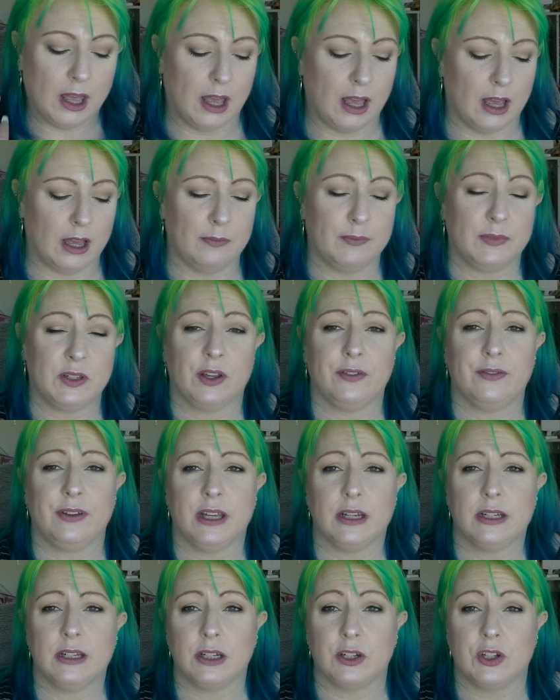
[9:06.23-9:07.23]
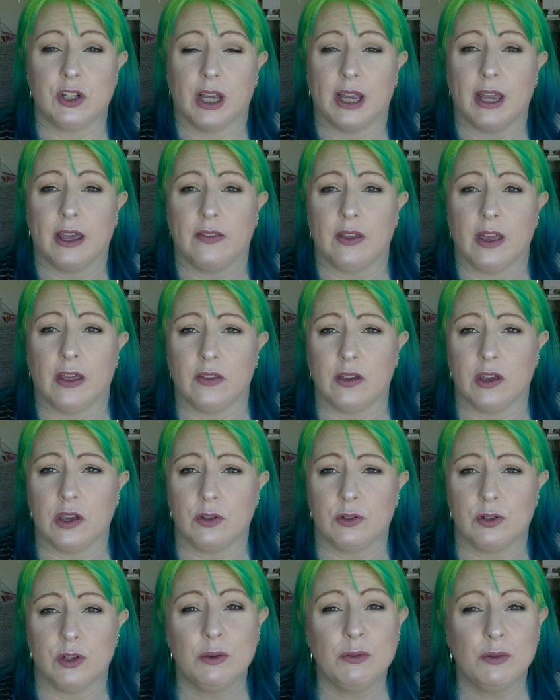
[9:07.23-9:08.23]
Um, don't forget to check out the other
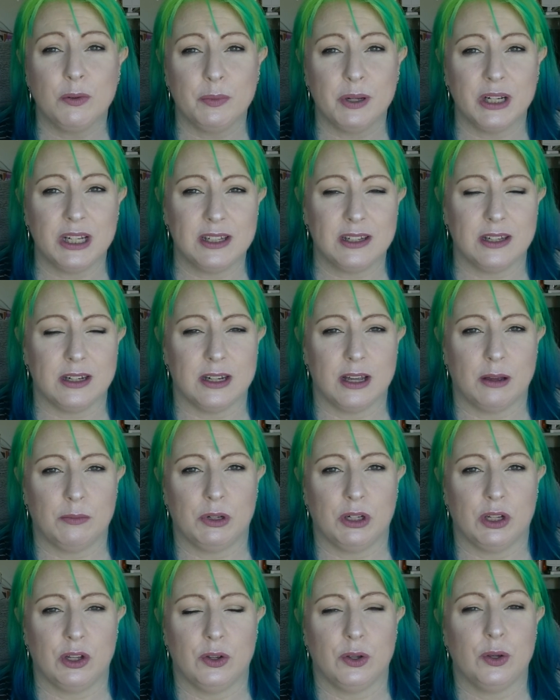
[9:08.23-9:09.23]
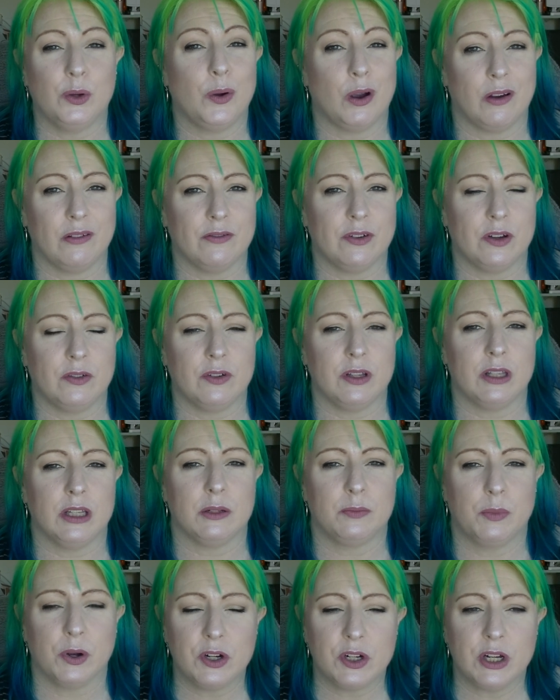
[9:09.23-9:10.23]
girls who will be listed down below who are involved in this
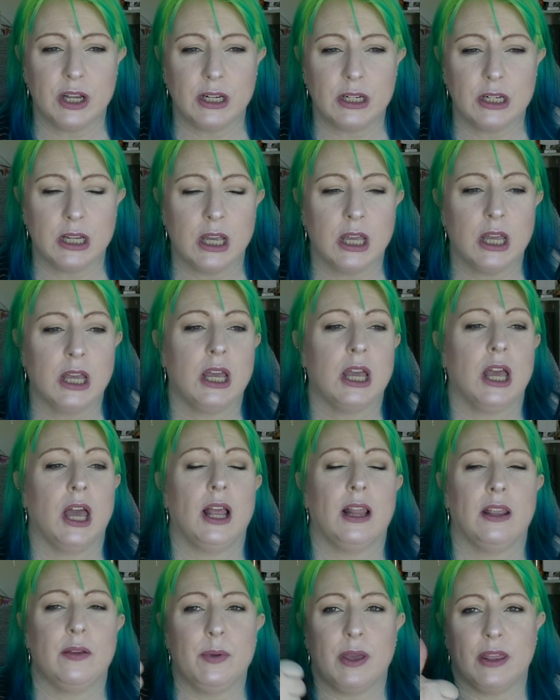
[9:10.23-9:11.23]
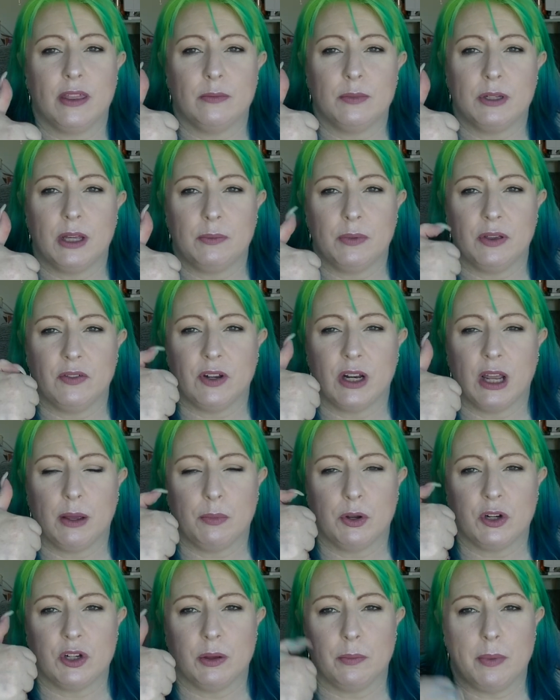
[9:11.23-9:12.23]
project. Leave me a thumbs up if you like
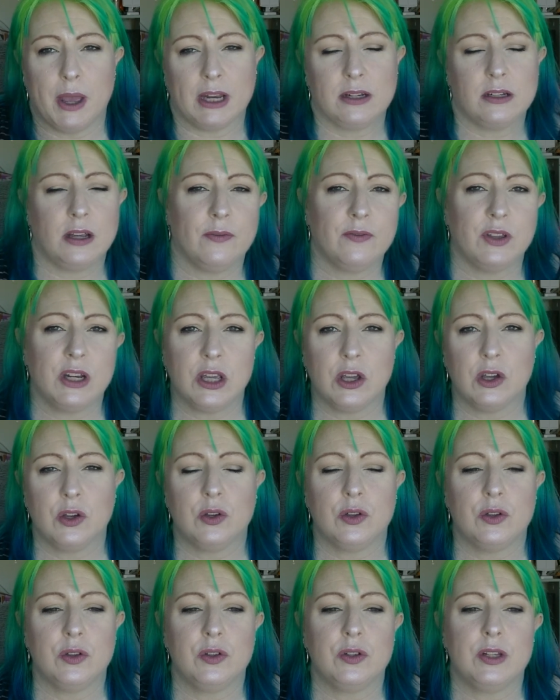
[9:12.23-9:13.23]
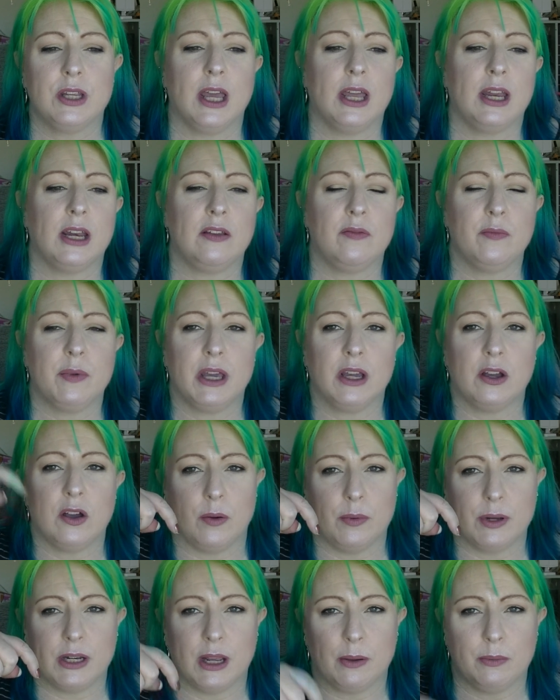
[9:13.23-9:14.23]
Project Pan type videos, and leave me a
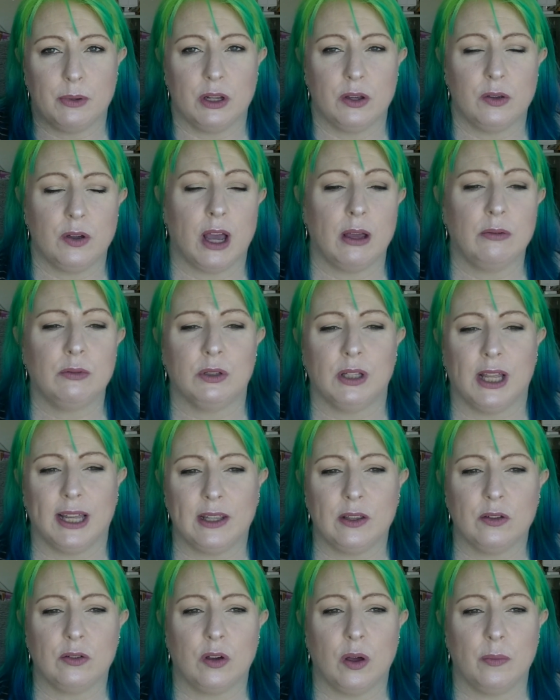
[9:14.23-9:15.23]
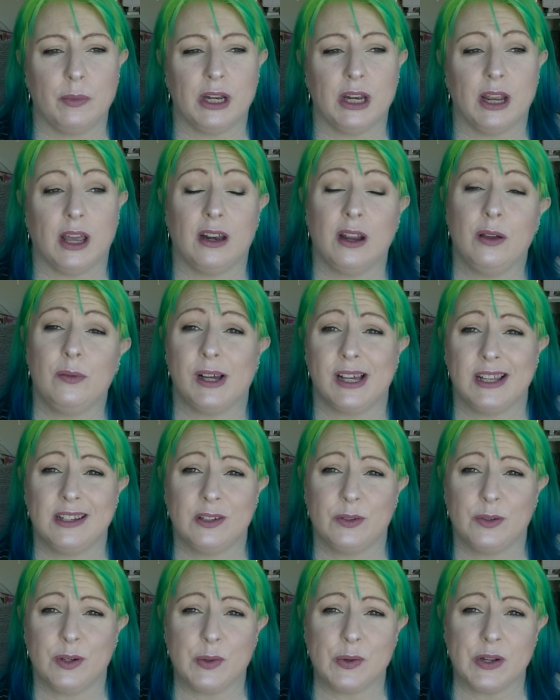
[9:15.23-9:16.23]
comment down below. I will like your comment and I will
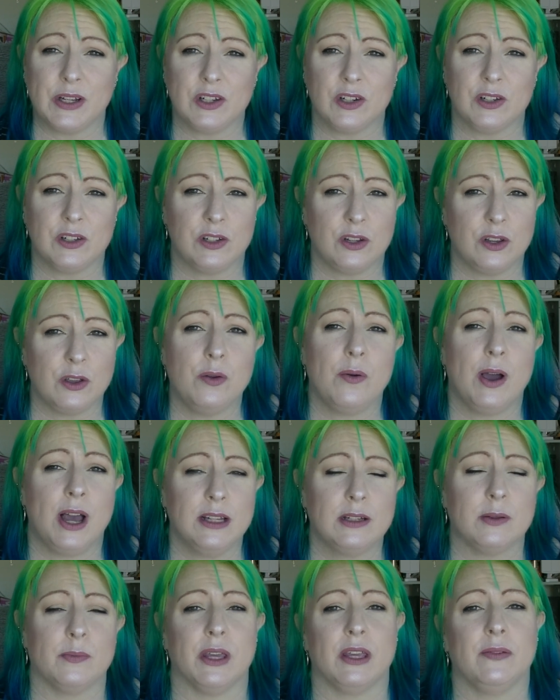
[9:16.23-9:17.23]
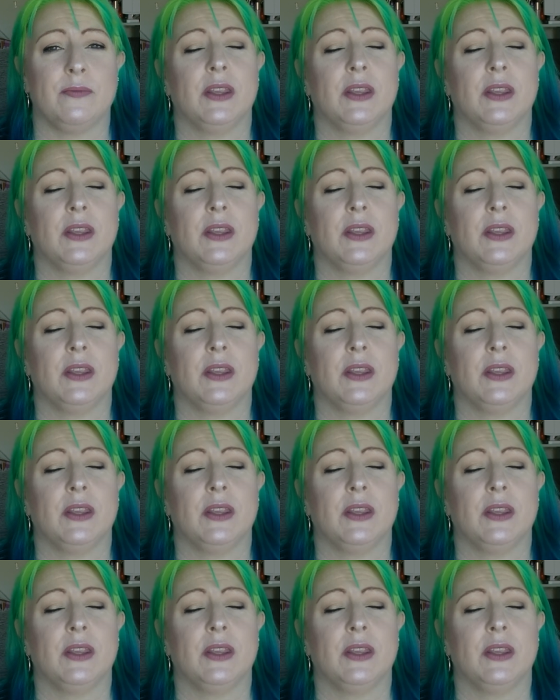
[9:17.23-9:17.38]
answer any questions that you ask me.